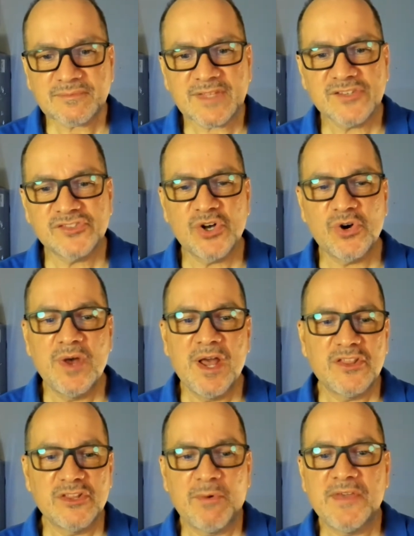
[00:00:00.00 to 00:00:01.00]
So
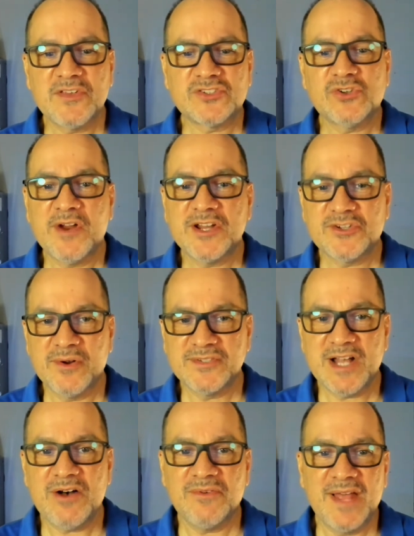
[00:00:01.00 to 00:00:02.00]
the way the story turns
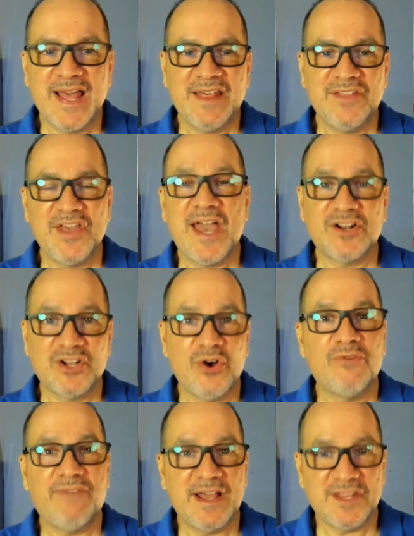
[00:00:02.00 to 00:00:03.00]
out, they had to
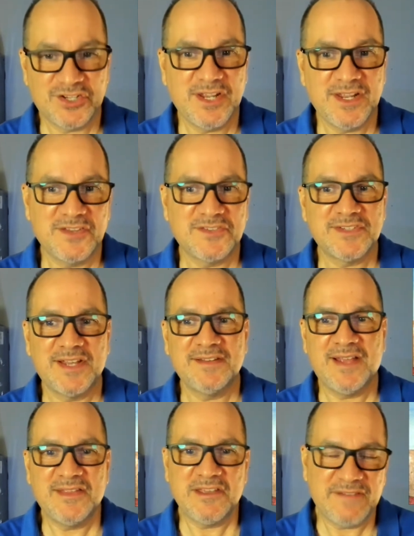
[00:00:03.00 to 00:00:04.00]
go find the cheese, and
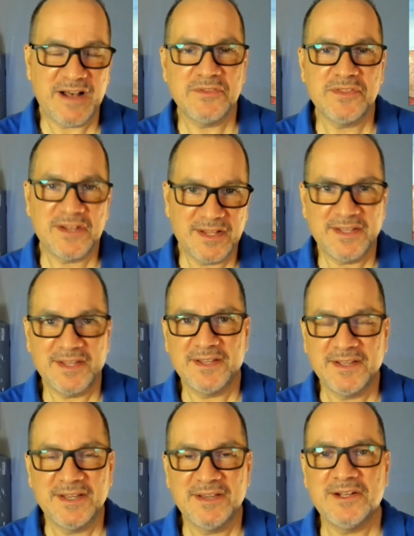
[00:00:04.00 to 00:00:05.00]
they found it, and they
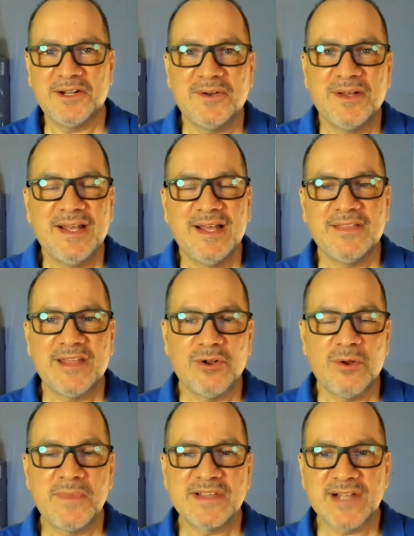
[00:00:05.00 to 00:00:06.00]

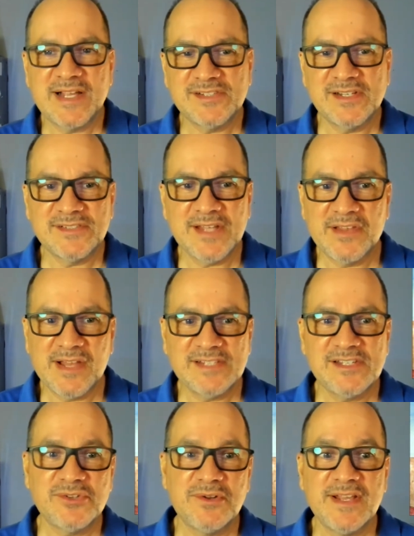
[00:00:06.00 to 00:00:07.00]
learned these lessons. And the
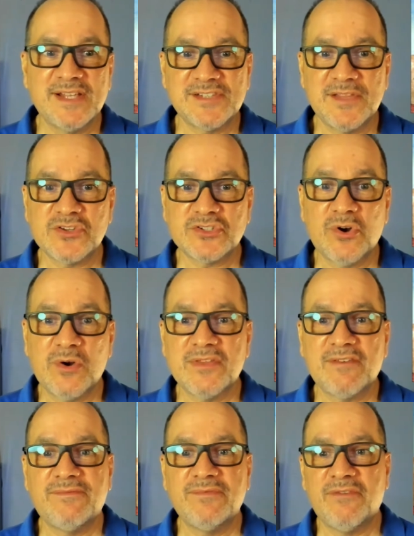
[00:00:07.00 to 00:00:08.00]
lessons are this. In the story,
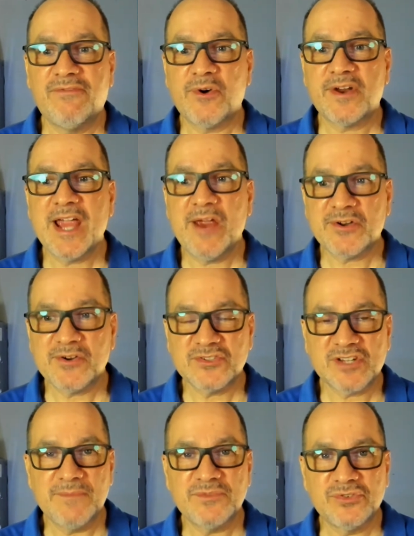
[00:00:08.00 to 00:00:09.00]
the four characters
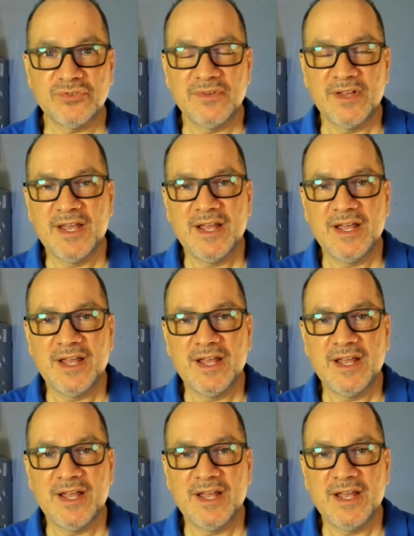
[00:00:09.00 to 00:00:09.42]
come to